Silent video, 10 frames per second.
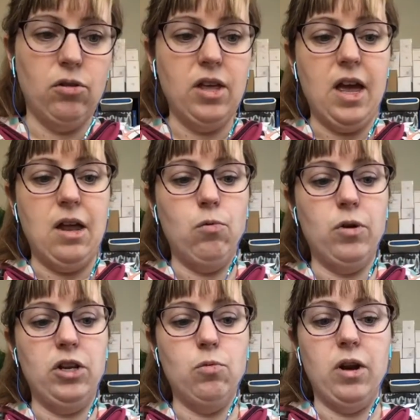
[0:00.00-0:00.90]
then
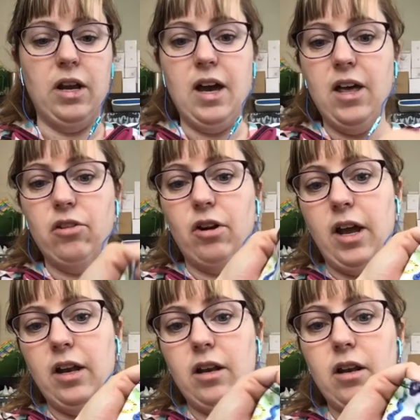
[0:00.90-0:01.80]
when you want to gather
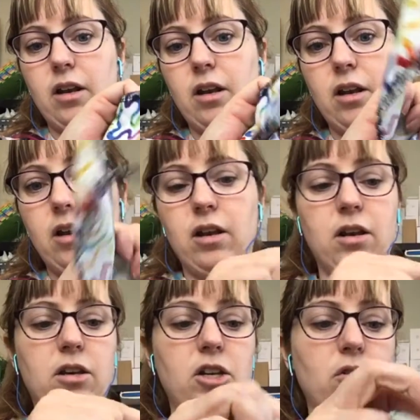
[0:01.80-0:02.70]
it,
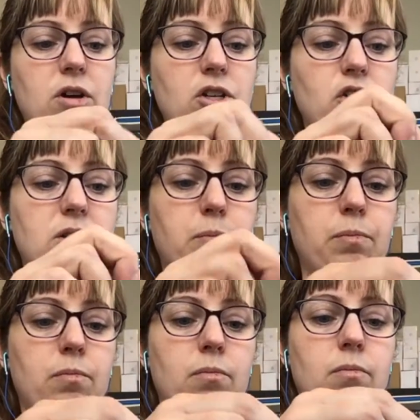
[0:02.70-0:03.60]
you can just
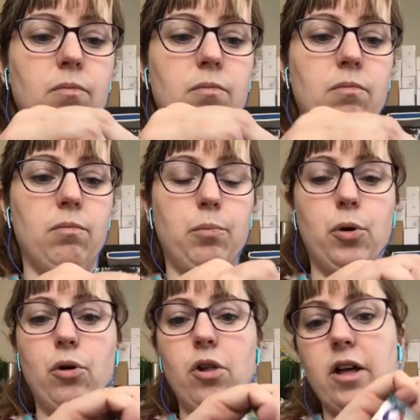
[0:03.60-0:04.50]

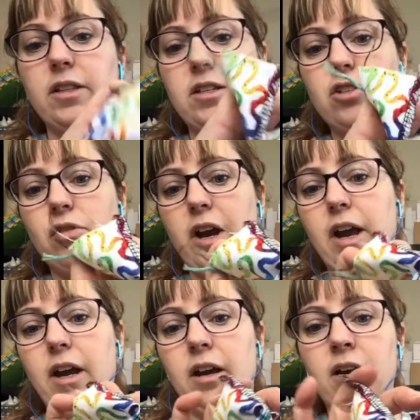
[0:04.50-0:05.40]
pull on the
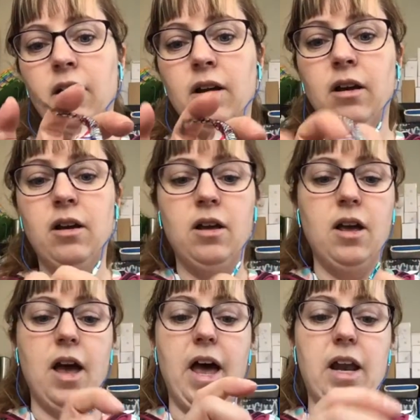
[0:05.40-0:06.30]
string
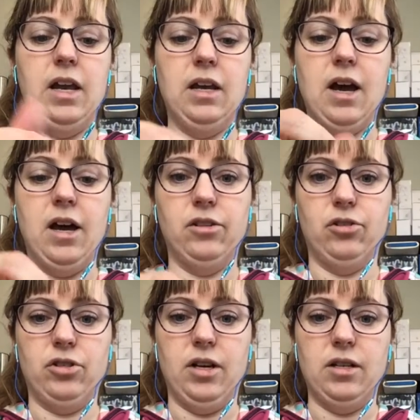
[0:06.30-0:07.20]
and it
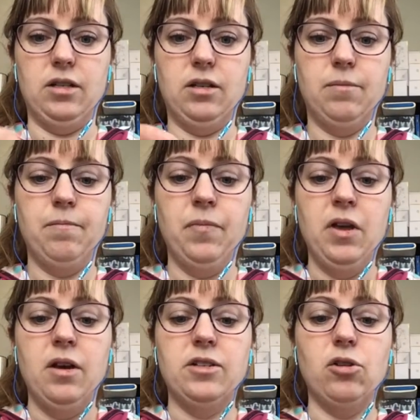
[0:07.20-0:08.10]
gathers it.
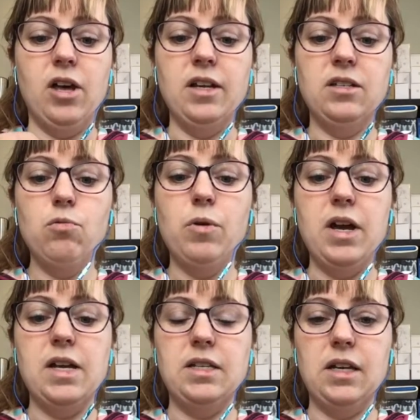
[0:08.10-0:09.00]
So that's a
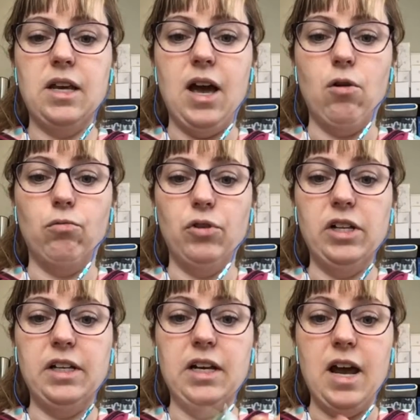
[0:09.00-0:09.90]
way to get
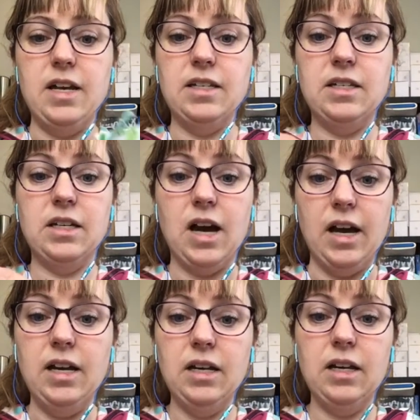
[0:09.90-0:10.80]
really nice
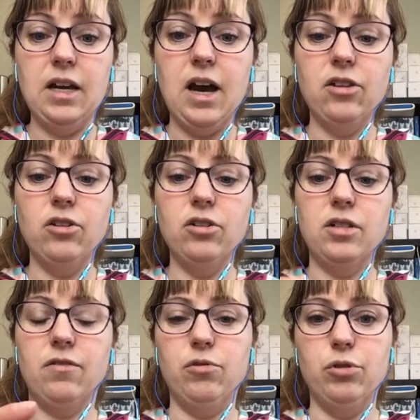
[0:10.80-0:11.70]
tight gathers
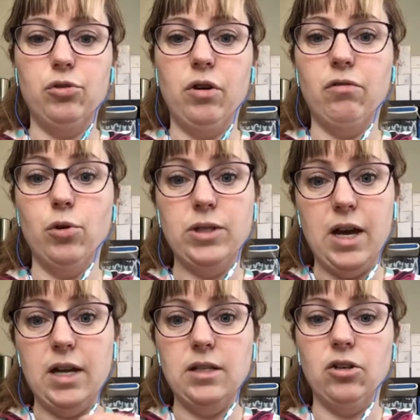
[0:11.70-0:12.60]
if you were doing
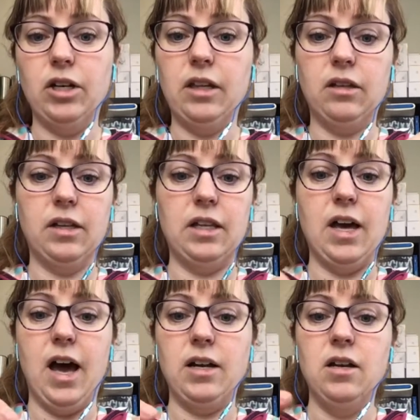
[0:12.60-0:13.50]
rosettes or anything like
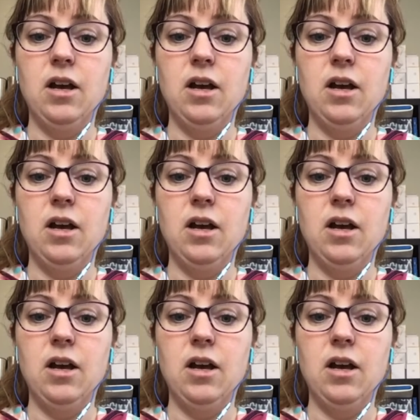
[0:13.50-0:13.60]
that.